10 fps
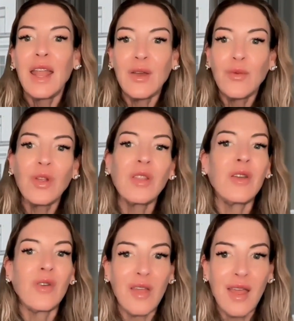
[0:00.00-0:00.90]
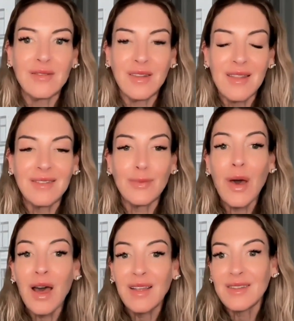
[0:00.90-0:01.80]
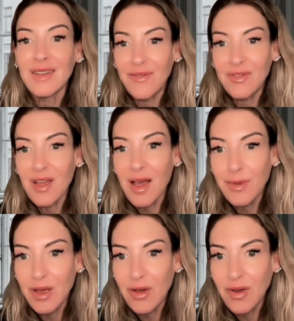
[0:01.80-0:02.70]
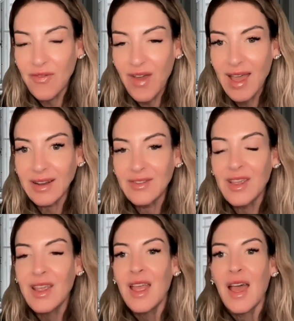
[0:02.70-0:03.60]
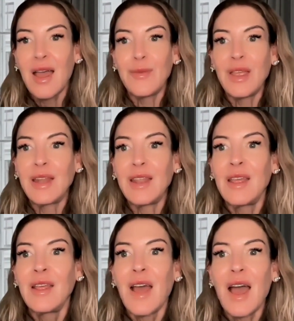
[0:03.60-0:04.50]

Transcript: and it really creates this positive domino effect. I mean,